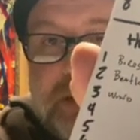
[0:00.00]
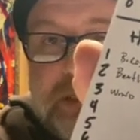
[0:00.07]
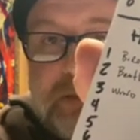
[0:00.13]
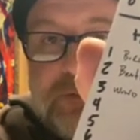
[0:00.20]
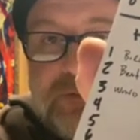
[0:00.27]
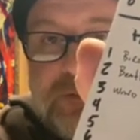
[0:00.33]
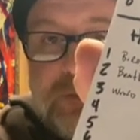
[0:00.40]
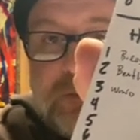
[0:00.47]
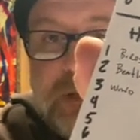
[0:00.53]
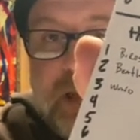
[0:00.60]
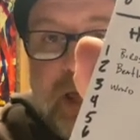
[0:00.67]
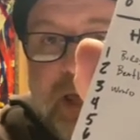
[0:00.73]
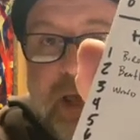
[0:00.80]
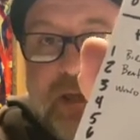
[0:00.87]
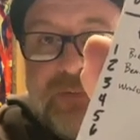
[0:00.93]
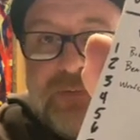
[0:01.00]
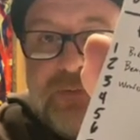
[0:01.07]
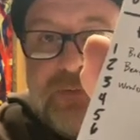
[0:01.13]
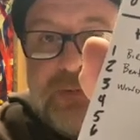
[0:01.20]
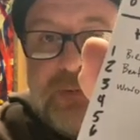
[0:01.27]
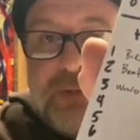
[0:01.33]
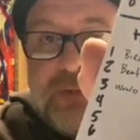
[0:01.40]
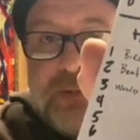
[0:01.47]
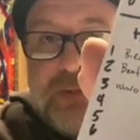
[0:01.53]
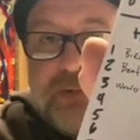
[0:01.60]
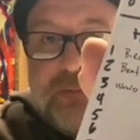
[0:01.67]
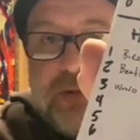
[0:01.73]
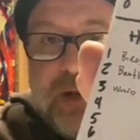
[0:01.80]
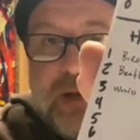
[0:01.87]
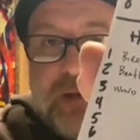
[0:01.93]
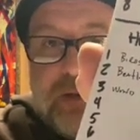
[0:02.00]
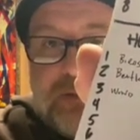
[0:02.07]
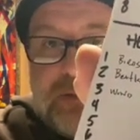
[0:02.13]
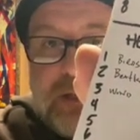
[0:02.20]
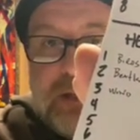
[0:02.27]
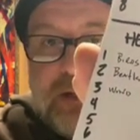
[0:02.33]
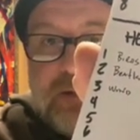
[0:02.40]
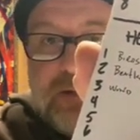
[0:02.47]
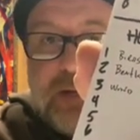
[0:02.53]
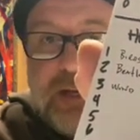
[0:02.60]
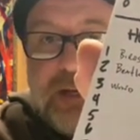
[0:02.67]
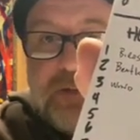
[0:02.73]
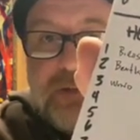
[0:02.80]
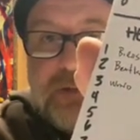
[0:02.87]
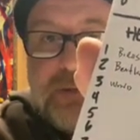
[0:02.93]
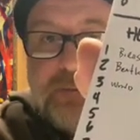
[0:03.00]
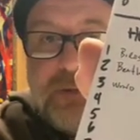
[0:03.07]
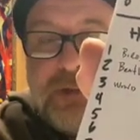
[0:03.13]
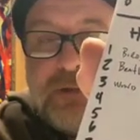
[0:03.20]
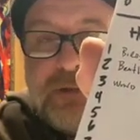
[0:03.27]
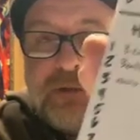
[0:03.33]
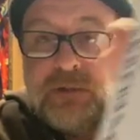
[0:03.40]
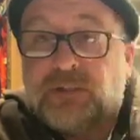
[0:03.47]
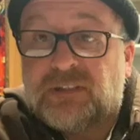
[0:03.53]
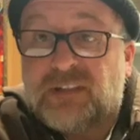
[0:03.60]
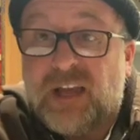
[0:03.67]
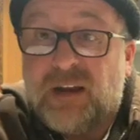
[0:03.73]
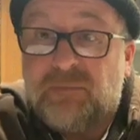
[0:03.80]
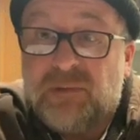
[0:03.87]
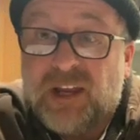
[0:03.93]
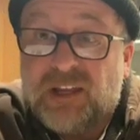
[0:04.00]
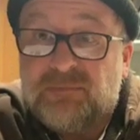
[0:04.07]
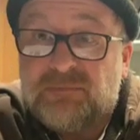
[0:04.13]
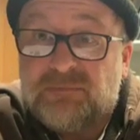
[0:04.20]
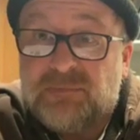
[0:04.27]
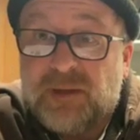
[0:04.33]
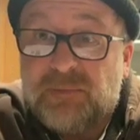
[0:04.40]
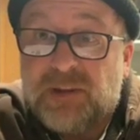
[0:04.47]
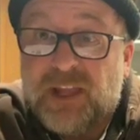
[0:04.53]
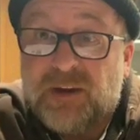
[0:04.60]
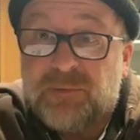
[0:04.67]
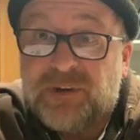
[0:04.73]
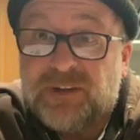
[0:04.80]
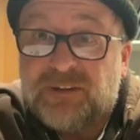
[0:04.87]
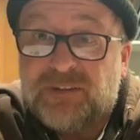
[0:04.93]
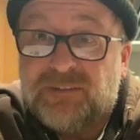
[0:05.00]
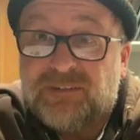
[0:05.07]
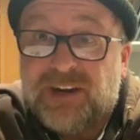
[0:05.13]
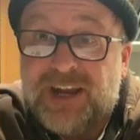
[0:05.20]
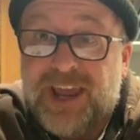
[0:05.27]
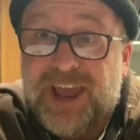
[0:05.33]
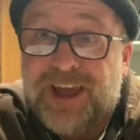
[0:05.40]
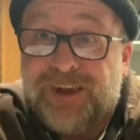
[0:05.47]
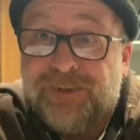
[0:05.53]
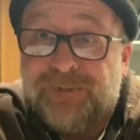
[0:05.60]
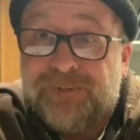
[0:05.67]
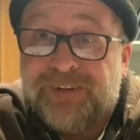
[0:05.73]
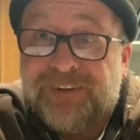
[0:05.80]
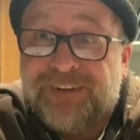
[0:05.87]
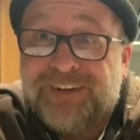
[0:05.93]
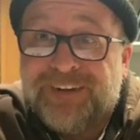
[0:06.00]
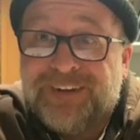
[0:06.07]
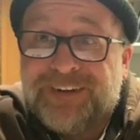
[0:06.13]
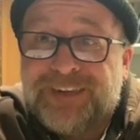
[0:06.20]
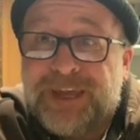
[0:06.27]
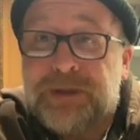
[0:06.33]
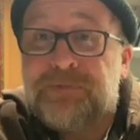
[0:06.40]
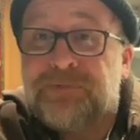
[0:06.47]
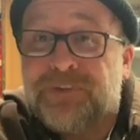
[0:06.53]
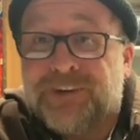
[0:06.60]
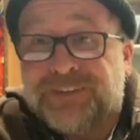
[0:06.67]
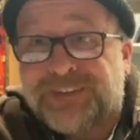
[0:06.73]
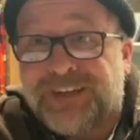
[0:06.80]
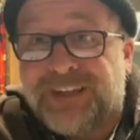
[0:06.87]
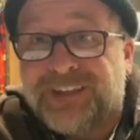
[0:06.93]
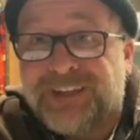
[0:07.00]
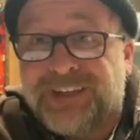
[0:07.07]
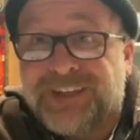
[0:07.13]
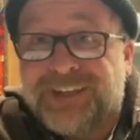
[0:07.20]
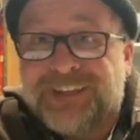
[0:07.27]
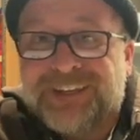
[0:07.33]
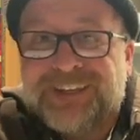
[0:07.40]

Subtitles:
Zoom class. Right, you're sitting there looking at your computer, just kind of like maybe like what you're doing right now, unfortunately.